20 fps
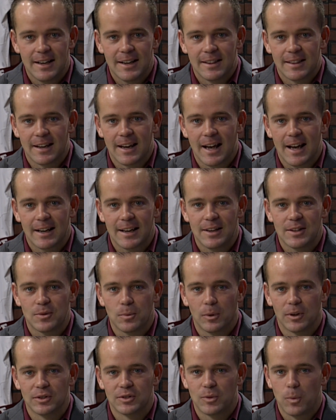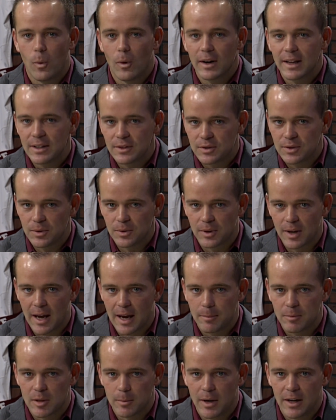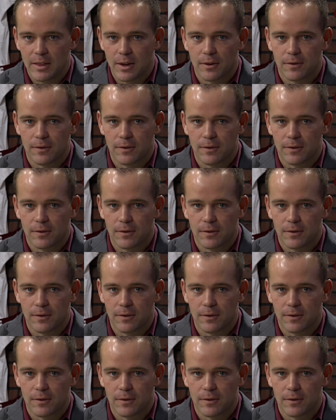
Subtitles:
The Aggies won 22 games and made their